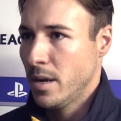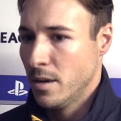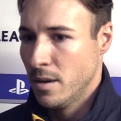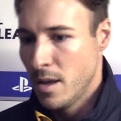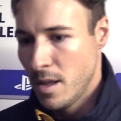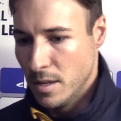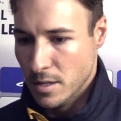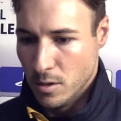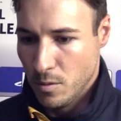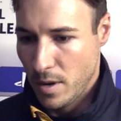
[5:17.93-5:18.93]
And
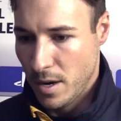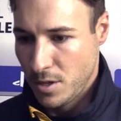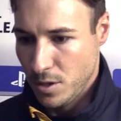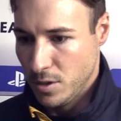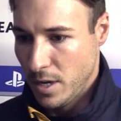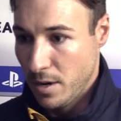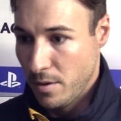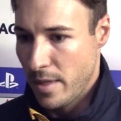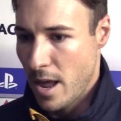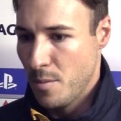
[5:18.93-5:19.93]
there's little issues here
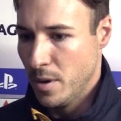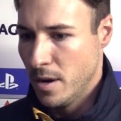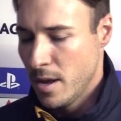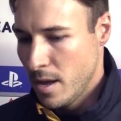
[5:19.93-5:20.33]
and there, but